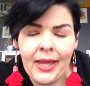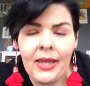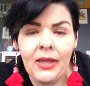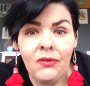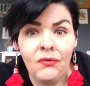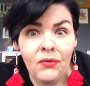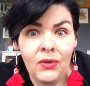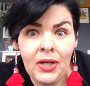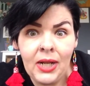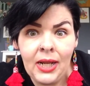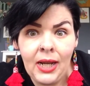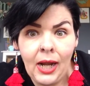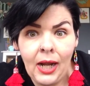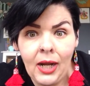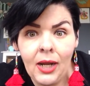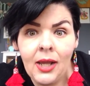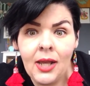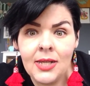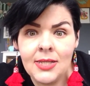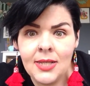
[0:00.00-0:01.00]

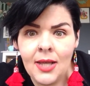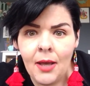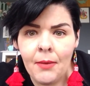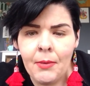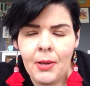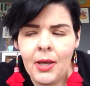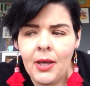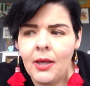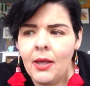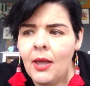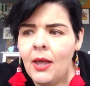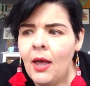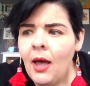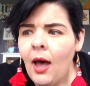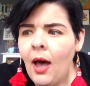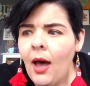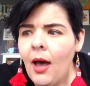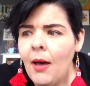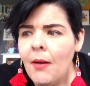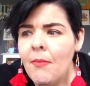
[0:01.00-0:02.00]
Infinite Kusama
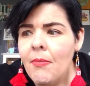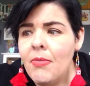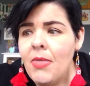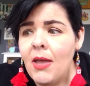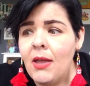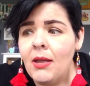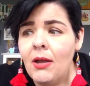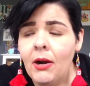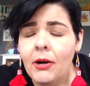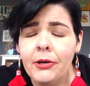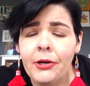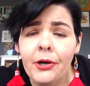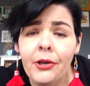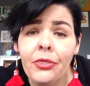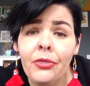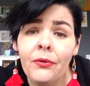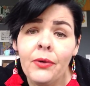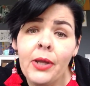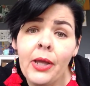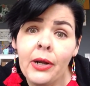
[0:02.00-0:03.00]
that
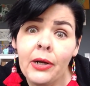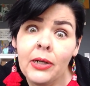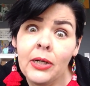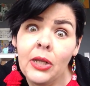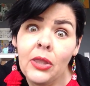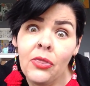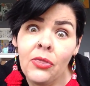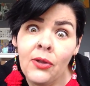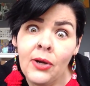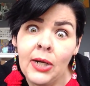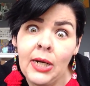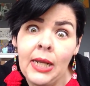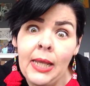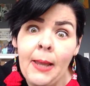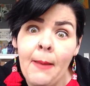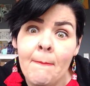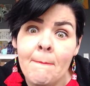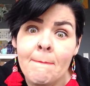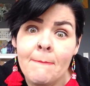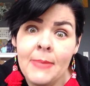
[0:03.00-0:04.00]
garnered
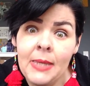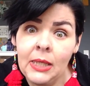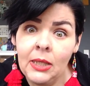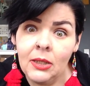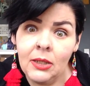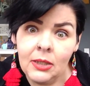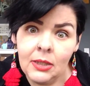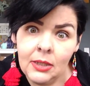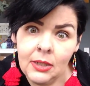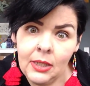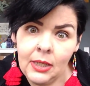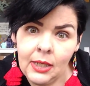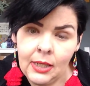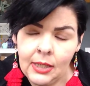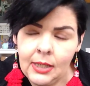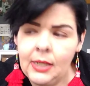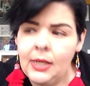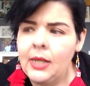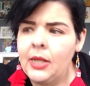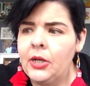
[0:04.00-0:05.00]
330
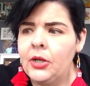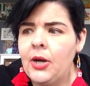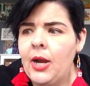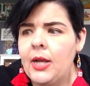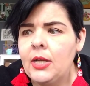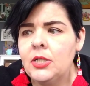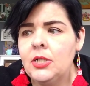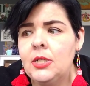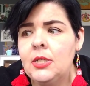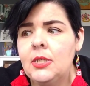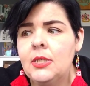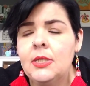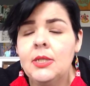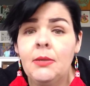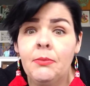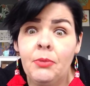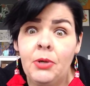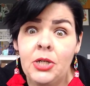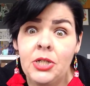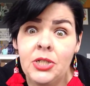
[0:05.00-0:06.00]
million
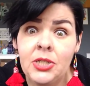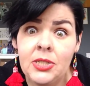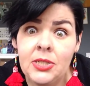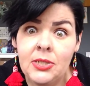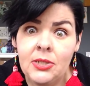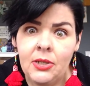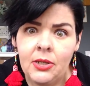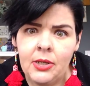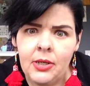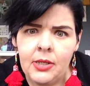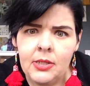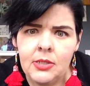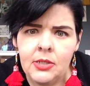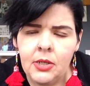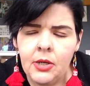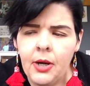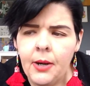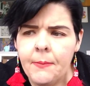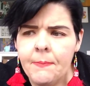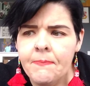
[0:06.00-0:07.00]
impressions on
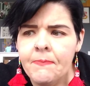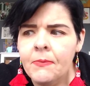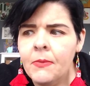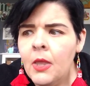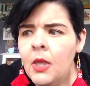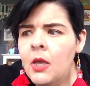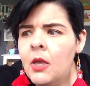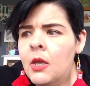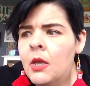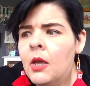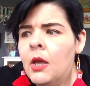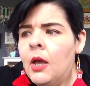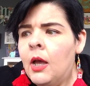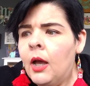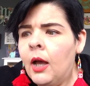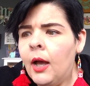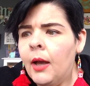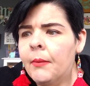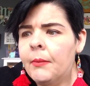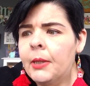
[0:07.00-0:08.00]
Instagram.
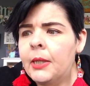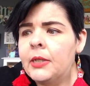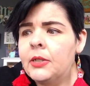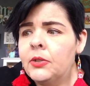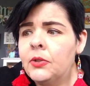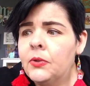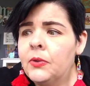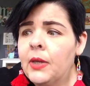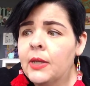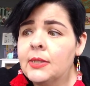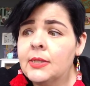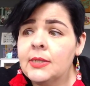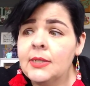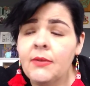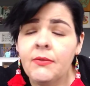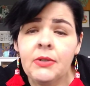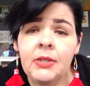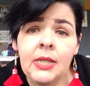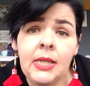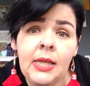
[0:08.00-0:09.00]
In
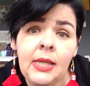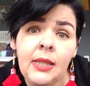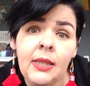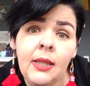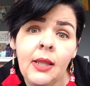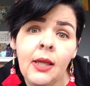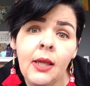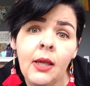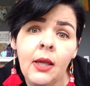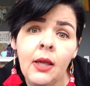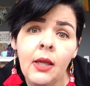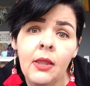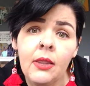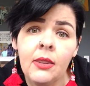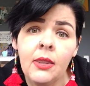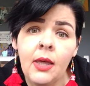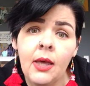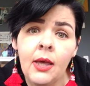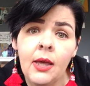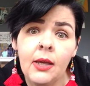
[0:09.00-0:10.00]
2017,
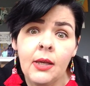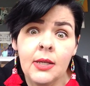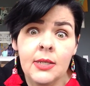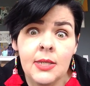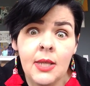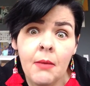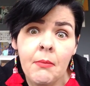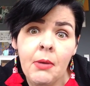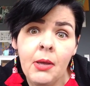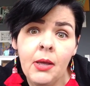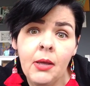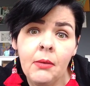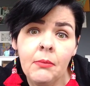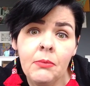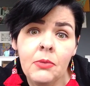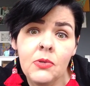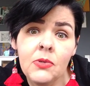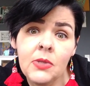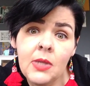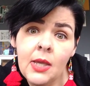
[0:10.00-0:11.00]
the Kusama
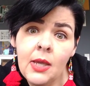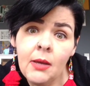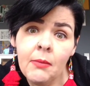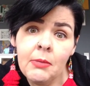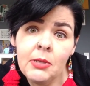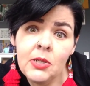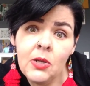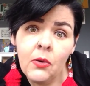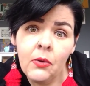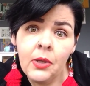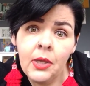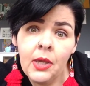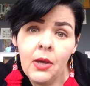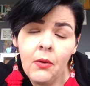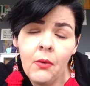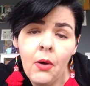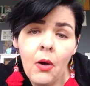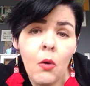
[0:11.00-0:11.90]
Museum in Tokyo